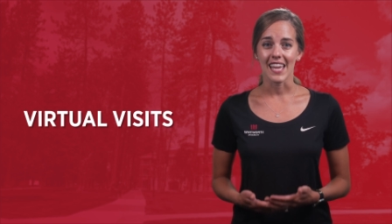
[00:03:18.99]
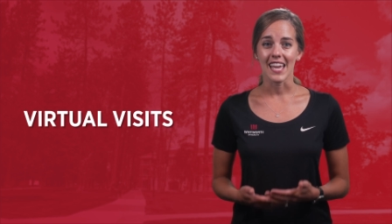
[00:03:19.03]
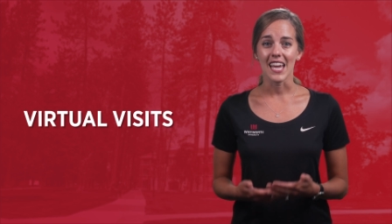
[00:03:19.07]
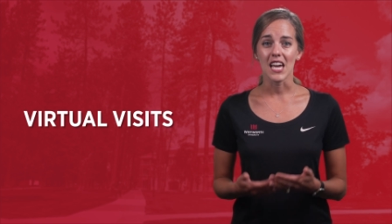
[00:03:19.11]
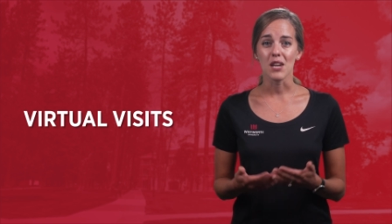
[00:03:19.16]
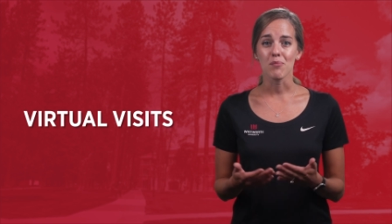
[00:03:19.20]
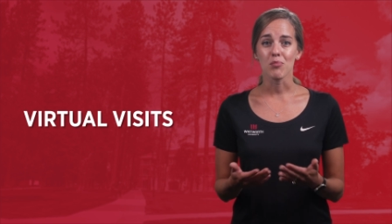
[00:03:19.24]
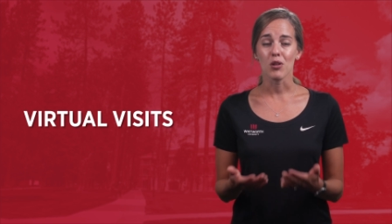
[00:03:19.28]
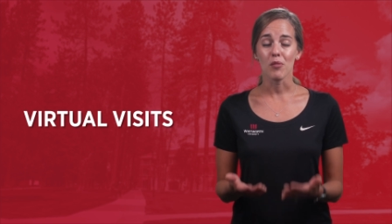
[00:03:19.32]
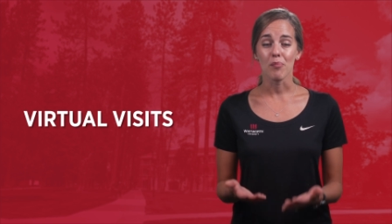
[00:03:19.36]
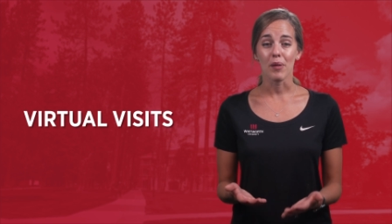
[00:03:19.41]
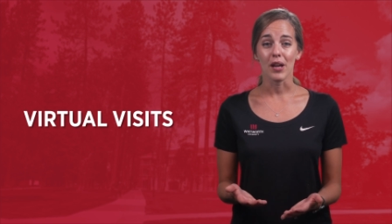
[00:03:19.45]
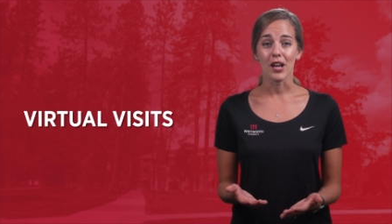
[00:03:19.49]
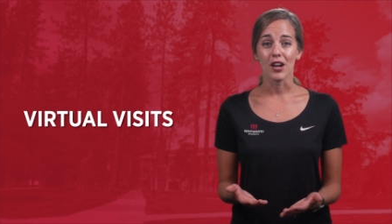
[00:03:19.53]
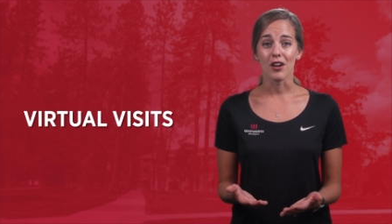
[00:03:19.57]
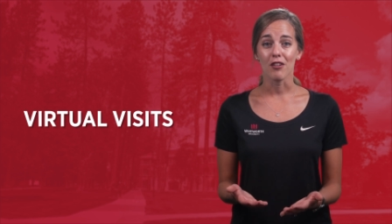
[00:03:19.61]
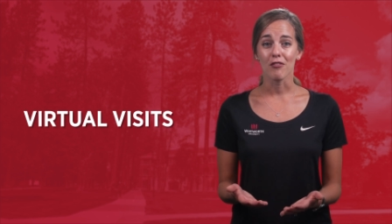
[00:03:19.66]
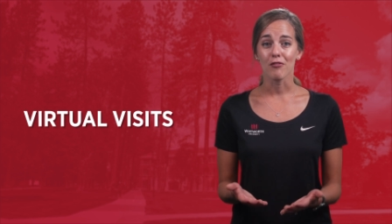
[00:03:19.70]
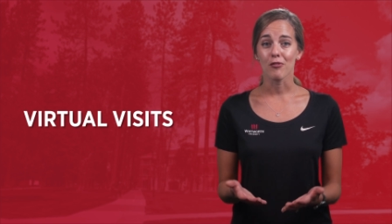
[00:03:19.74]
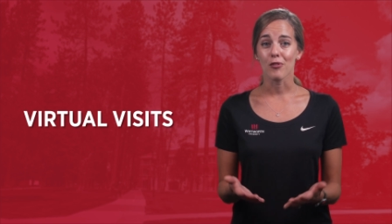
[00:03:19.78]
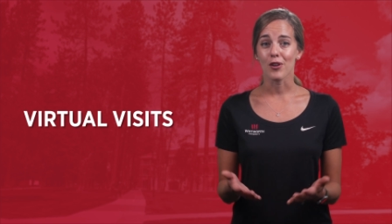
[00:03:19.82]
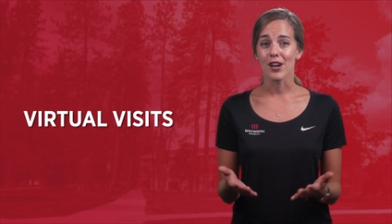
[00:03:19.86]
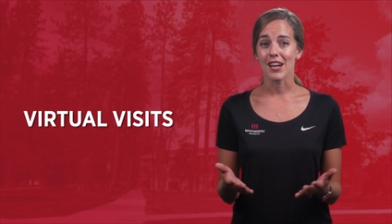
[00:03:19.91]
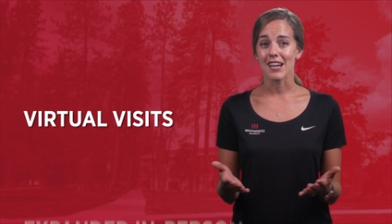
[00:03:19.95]
and
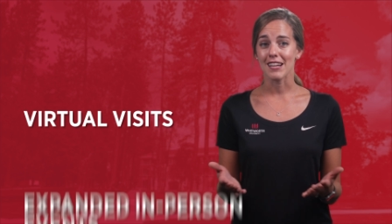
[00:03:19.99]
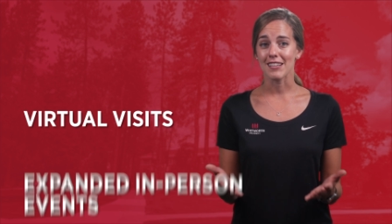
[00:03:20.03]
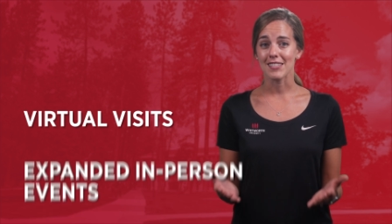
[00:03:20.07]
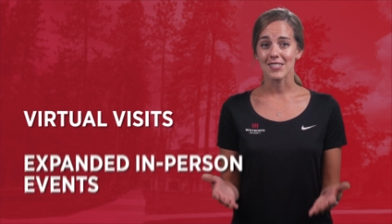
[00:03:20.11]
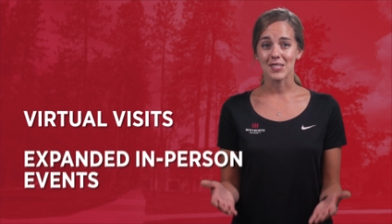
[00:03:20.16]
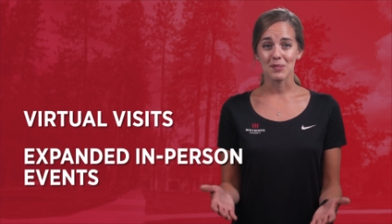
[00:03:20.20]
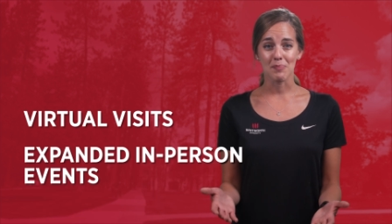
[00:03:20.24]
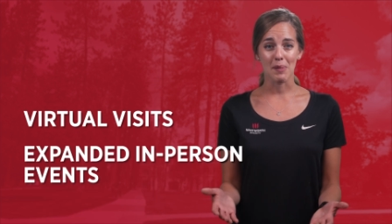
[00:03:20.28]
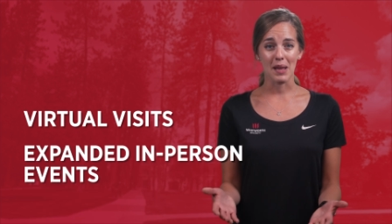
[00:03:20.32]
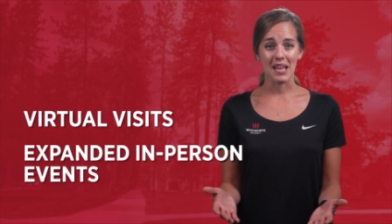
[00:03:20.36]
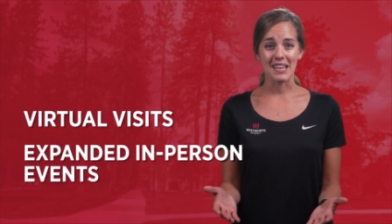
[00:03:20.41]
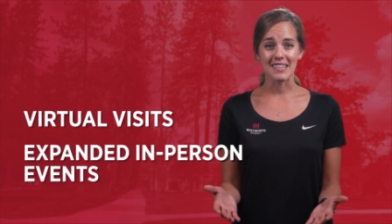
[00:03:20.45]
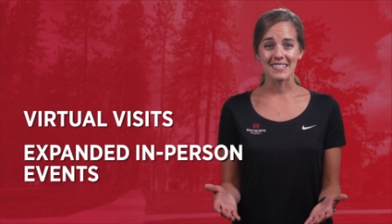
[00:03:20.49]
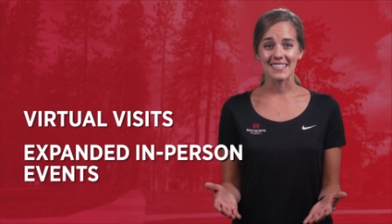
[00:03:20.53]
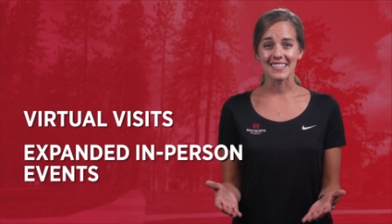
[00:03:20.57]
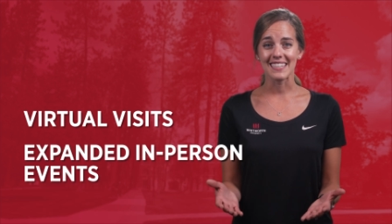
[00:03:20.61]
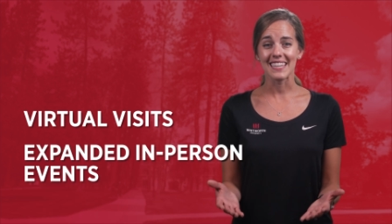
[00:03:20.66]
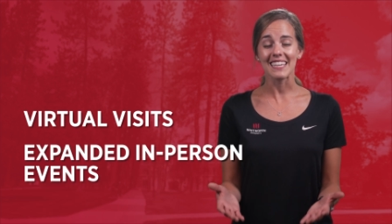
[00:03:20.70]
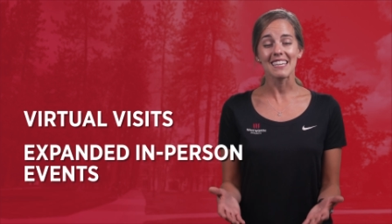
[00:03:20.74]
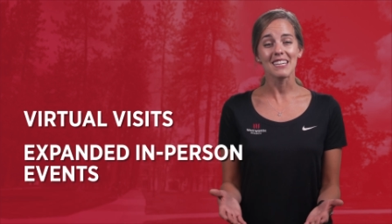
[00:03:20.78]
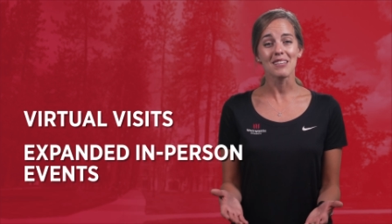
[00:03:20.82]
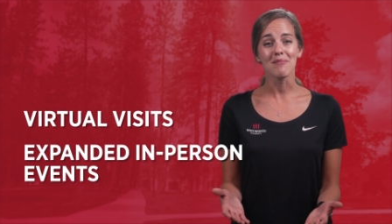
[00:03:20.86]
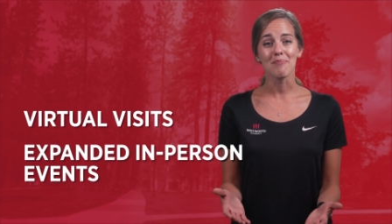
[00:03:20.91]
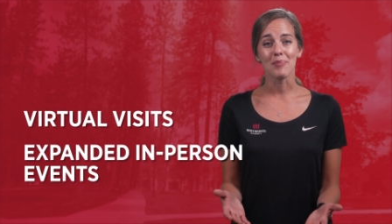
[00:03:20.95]
prepare for
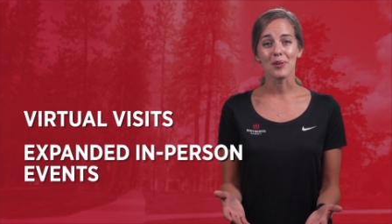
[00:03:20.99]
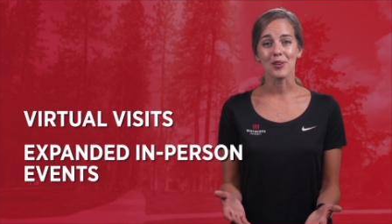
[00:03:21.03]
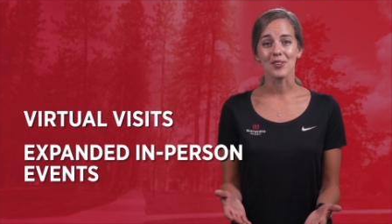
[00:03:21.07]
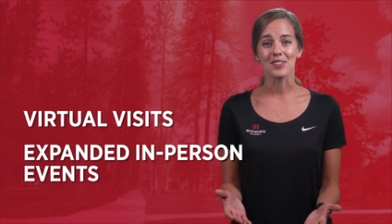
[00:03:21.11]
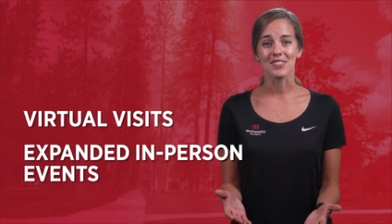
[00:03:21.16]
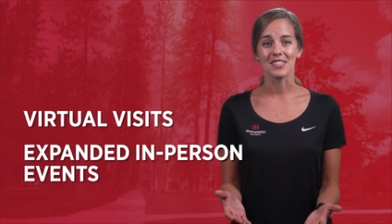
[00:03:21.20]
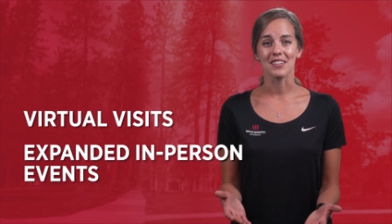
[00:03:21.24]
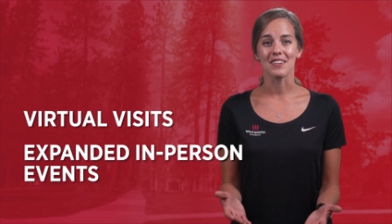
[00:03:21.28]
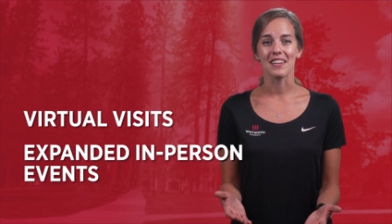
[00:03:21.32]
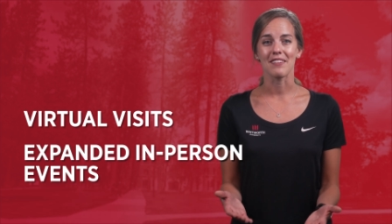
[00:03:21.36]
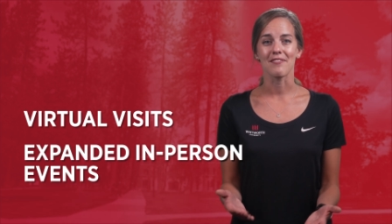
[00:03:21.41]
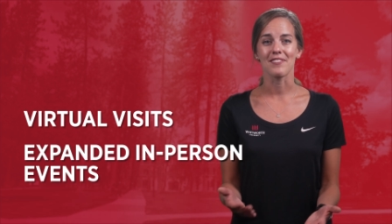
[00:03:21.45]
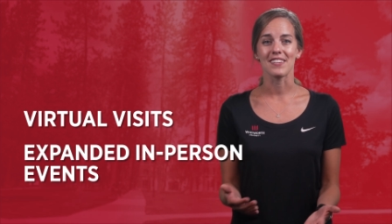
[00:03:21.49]
expanded in-person